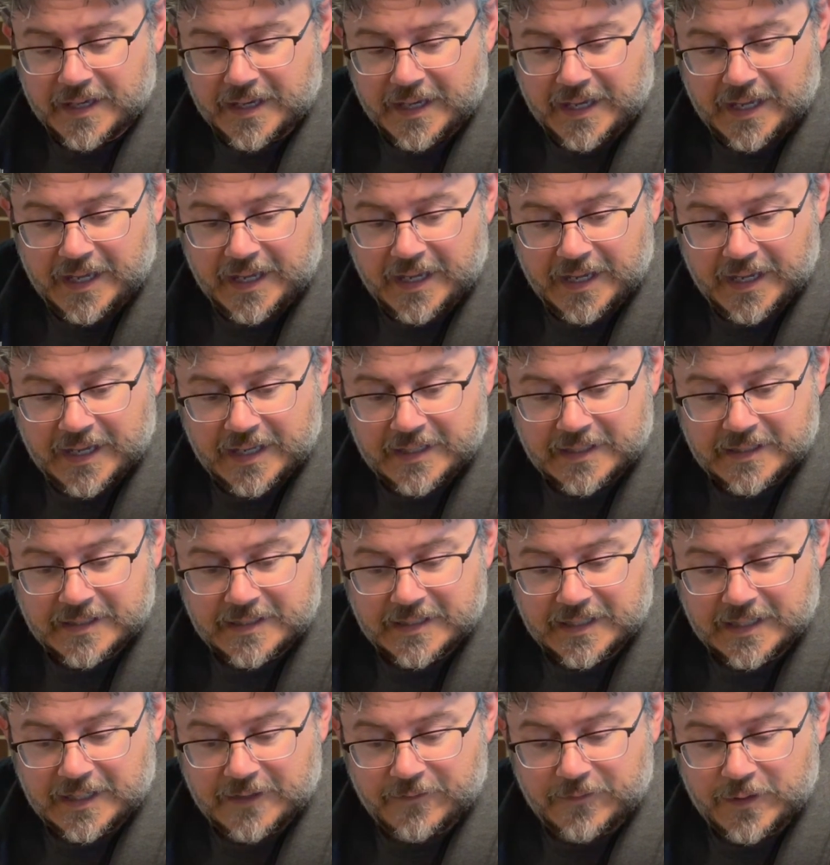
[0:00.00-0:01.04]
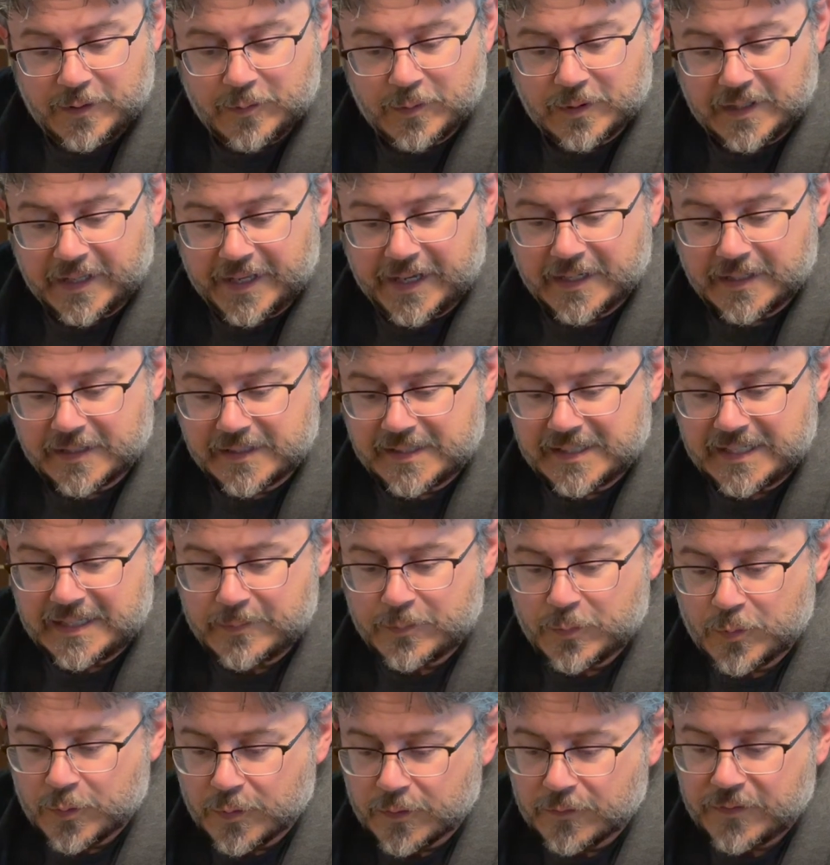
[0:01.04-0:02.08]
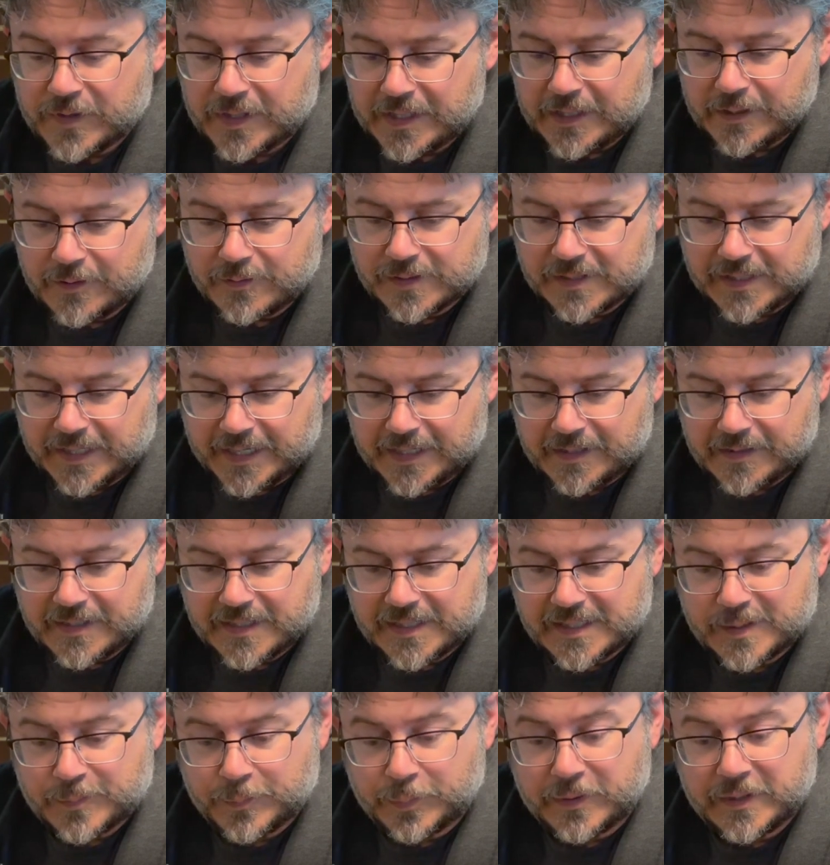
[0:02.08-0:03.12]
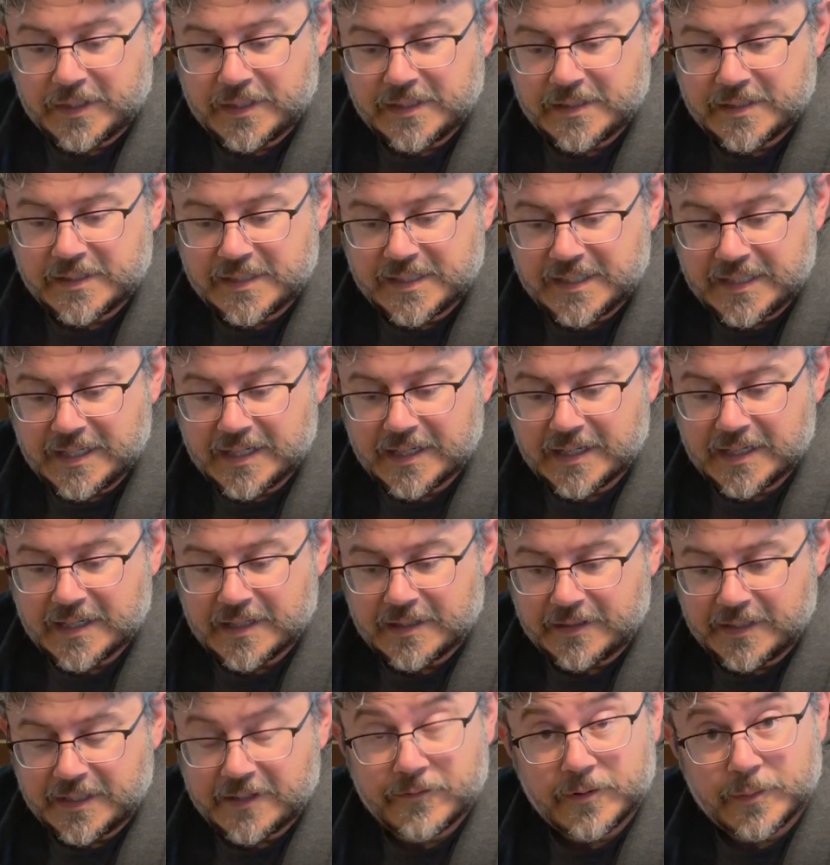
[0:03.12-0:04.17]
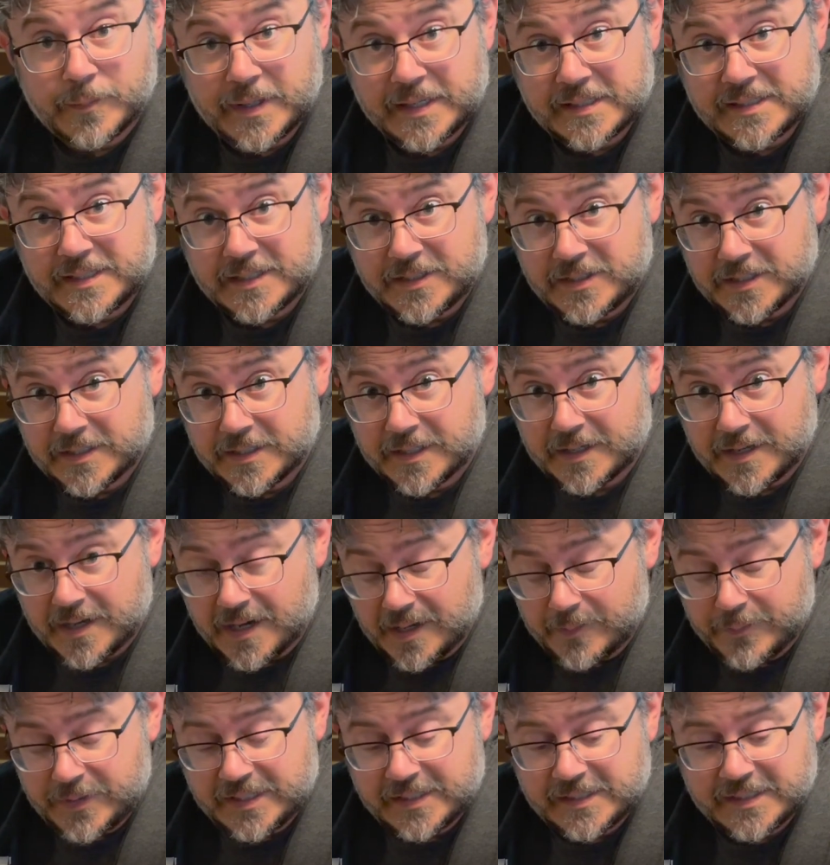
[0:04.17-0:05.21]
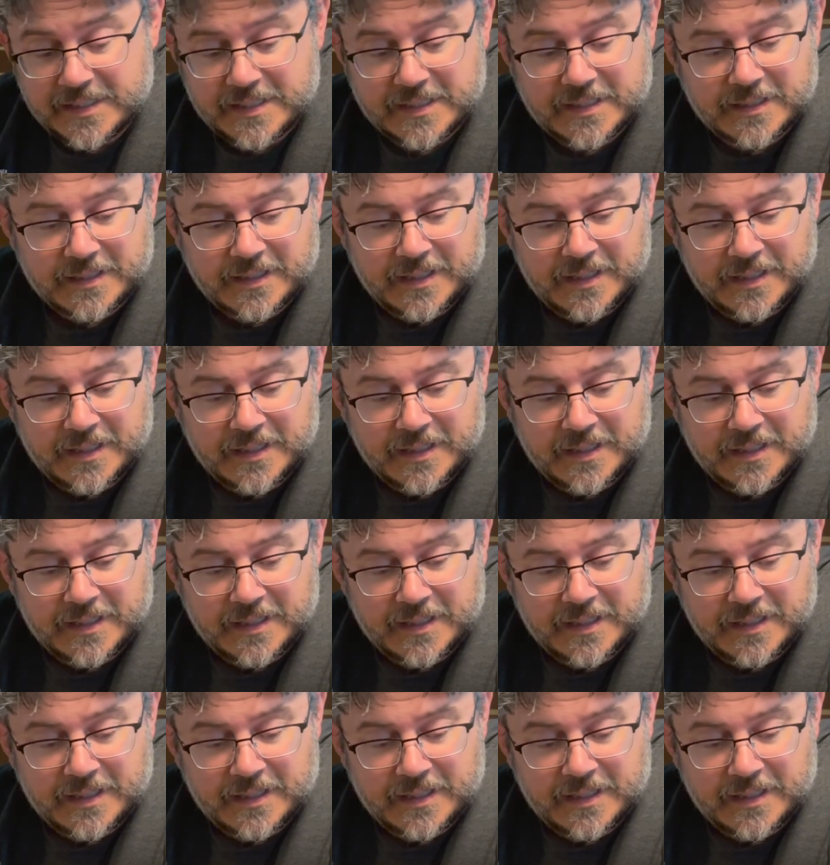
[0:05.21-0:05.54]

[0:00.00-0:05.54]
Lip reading: And if you would like to see more videos like this, please leave a message in the comments.